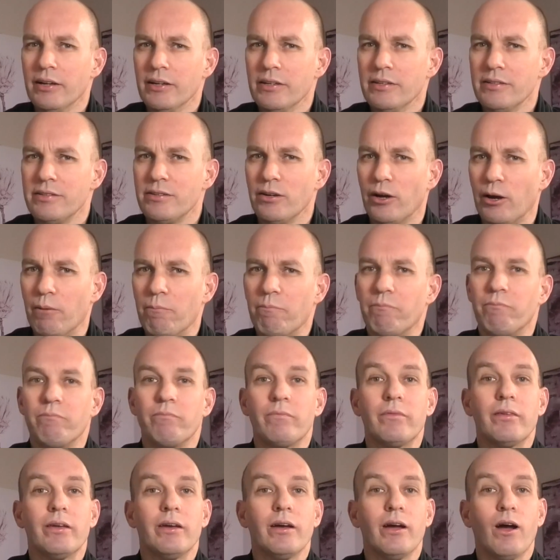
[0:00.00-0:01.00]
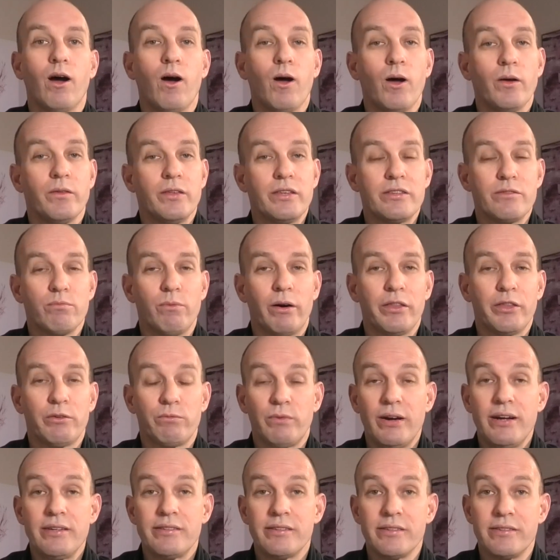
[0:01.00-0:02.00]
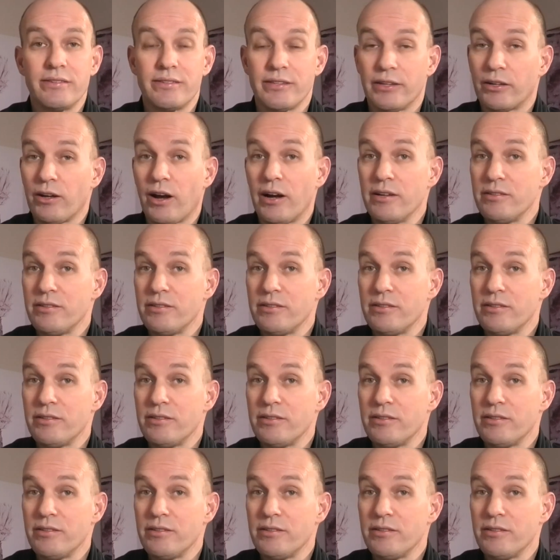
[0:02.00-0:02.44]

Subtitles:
So, this is one of the reasons that I